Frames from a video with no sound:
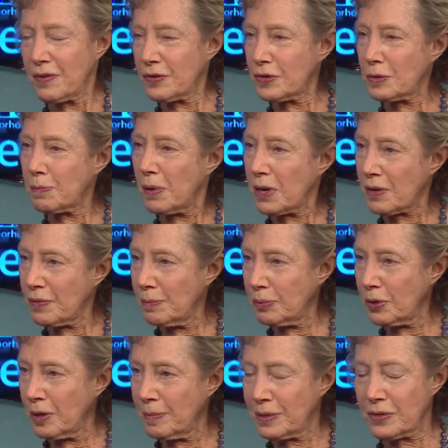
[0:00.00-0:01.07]
This is part of
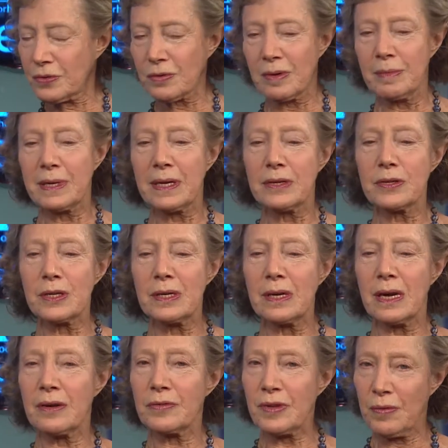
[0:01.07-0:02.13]
employment discrimination,
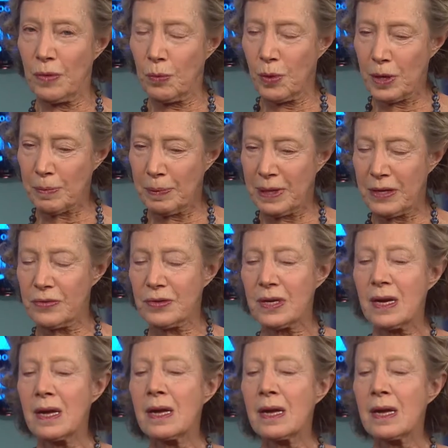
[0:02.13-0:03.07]
and it's in the workplace.